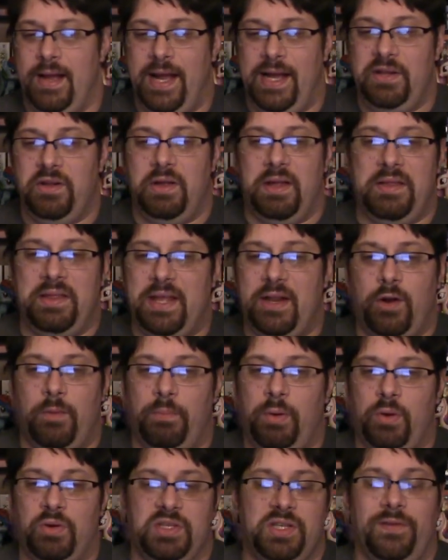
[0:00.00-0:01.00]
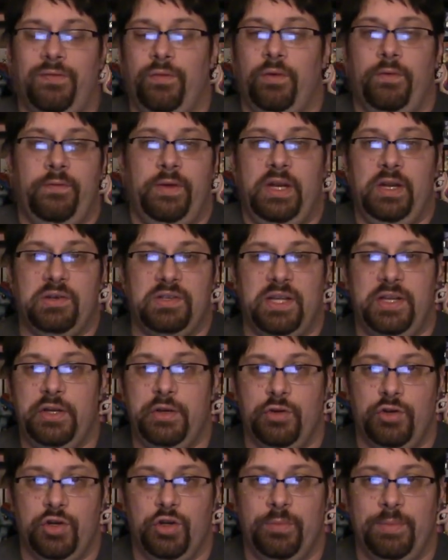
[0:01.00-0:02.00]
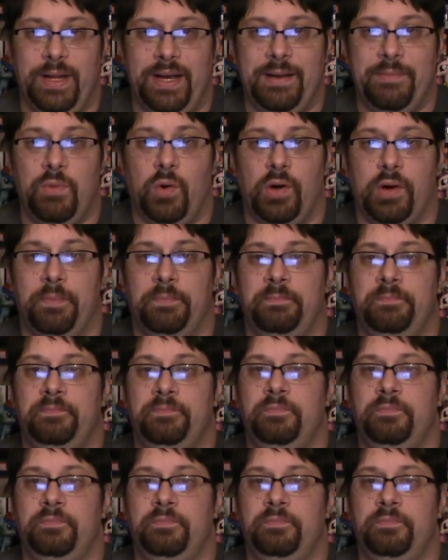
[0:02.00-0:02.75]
I know that they don't post the full videos on YouTube anymore.